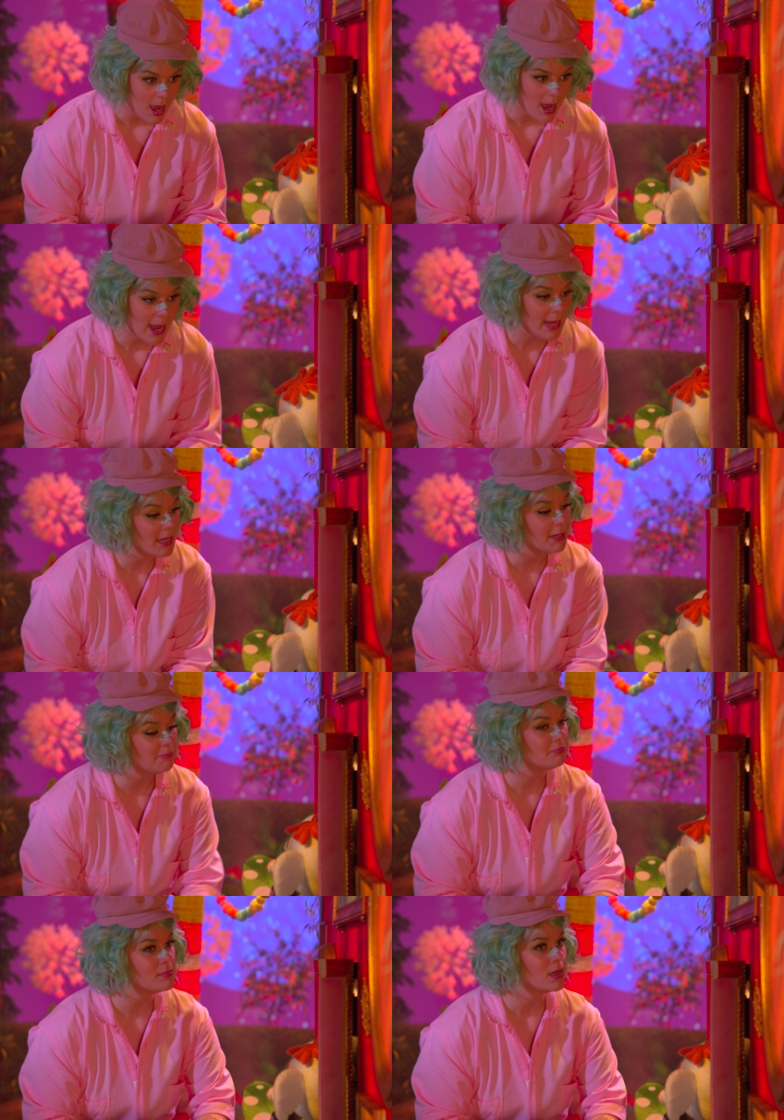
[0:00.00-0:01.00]
I
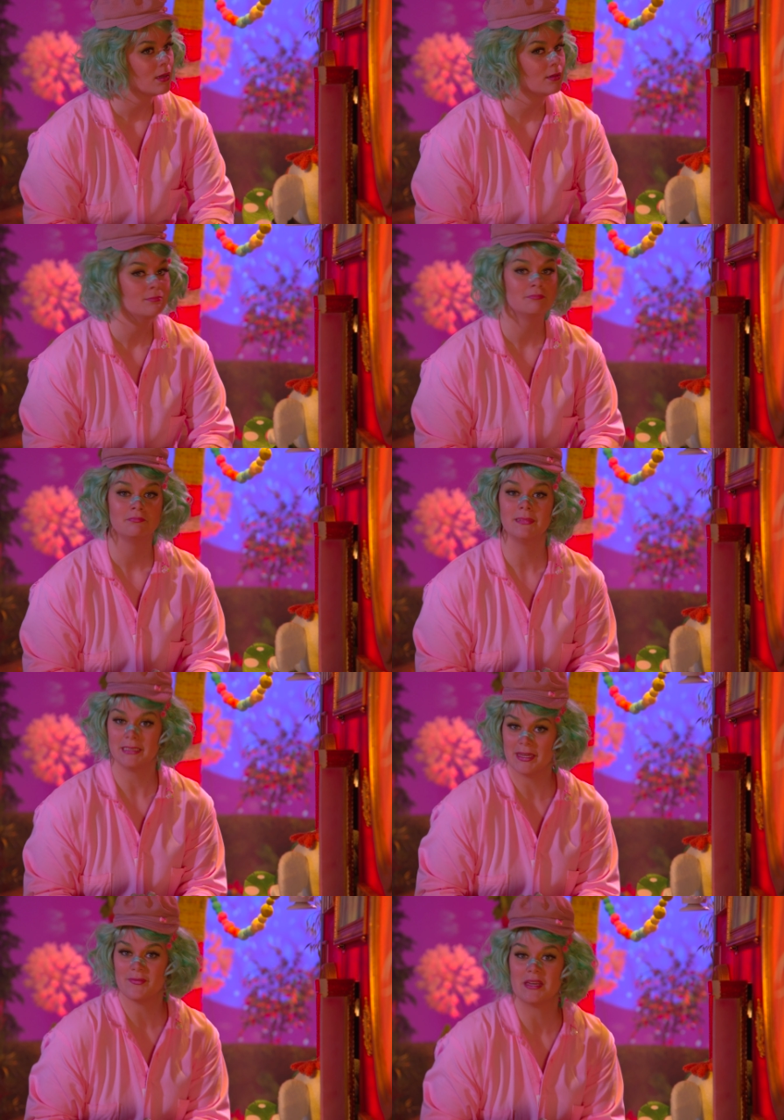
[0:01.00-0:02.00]
am
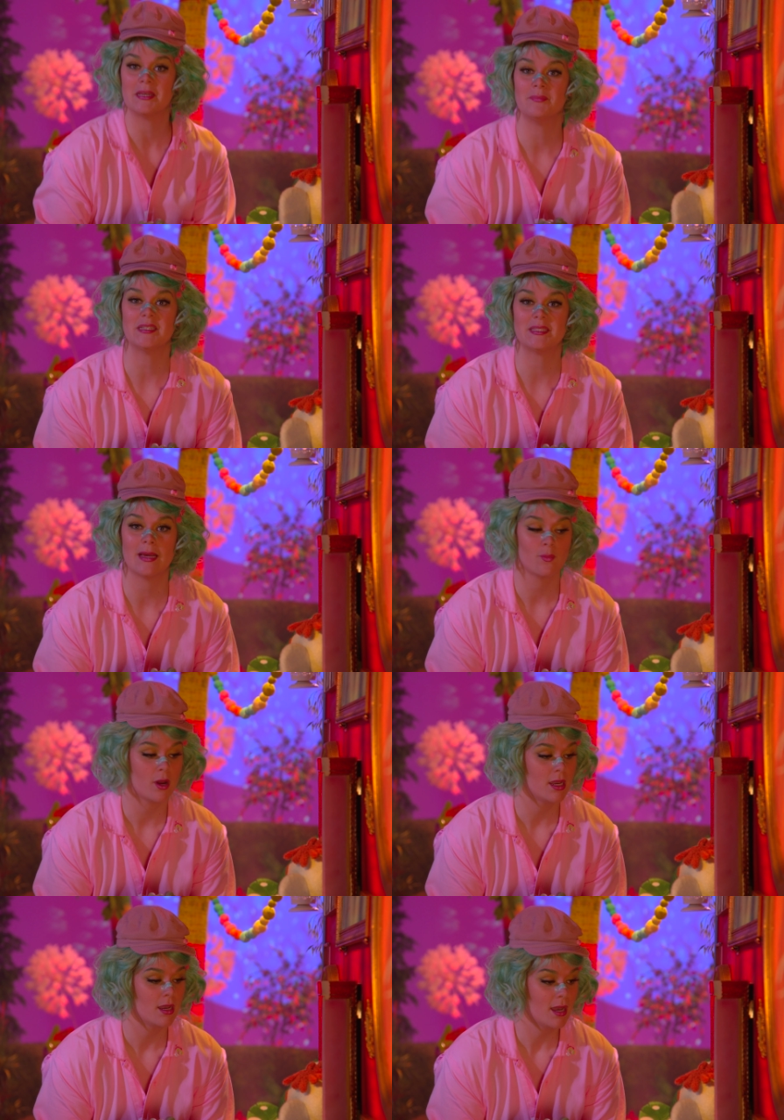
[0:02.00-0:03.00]
giving them to
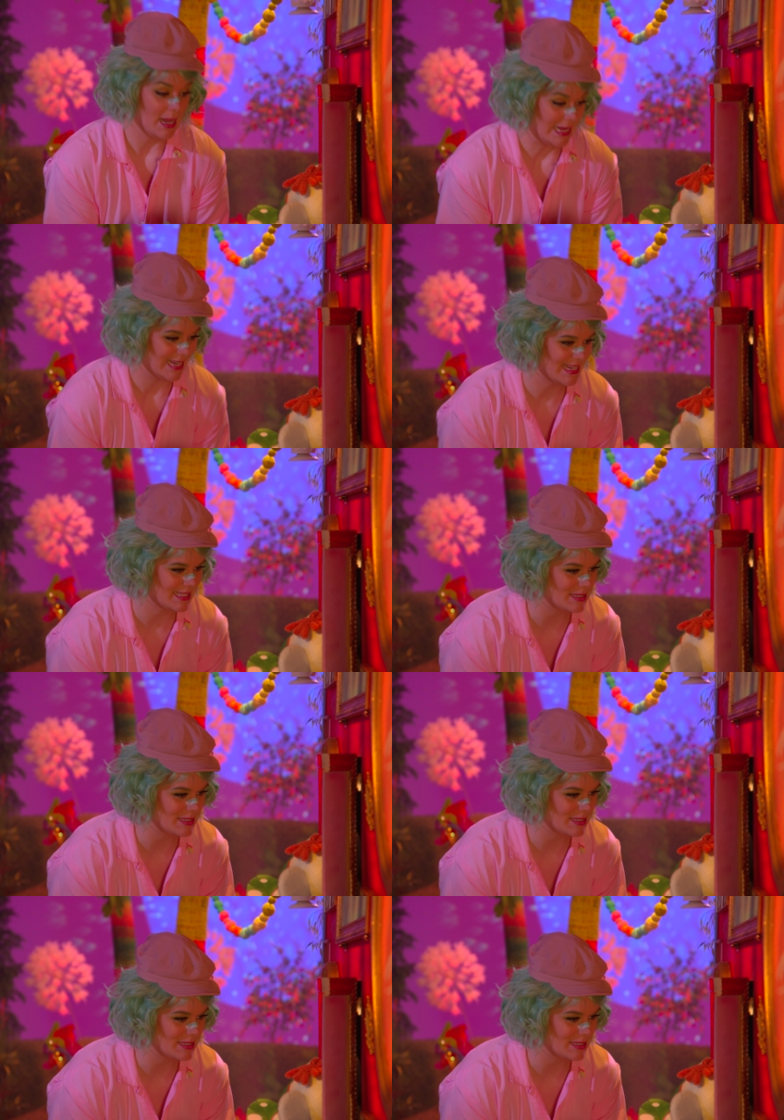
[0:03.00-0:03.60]
someone as